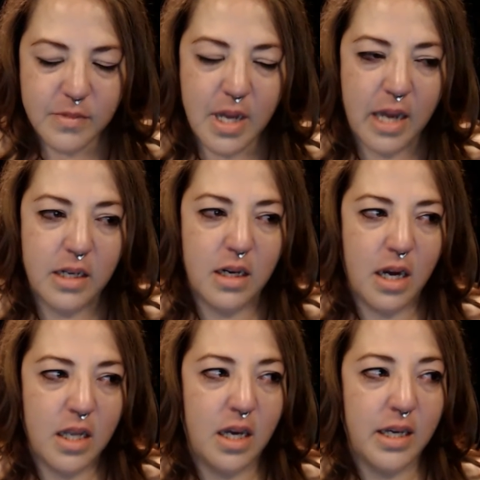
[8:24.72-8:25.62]
at a
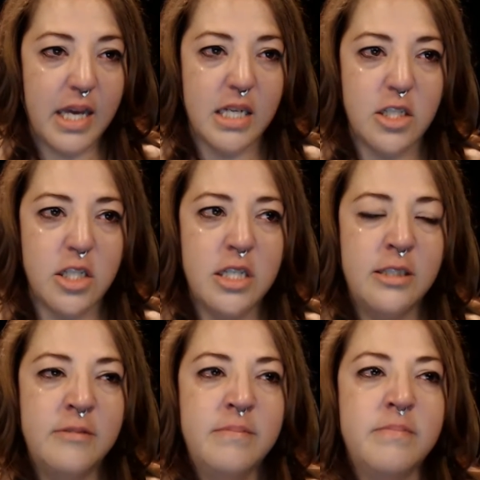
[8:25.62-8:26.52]
young age
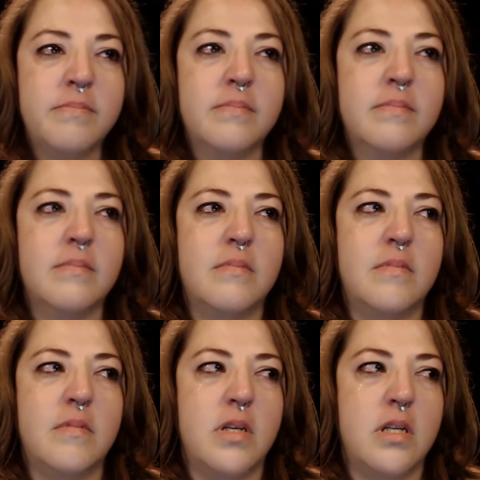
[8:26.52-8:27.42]

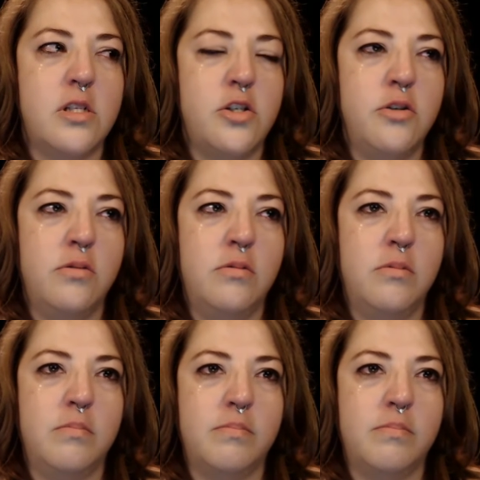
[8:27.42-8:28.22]
to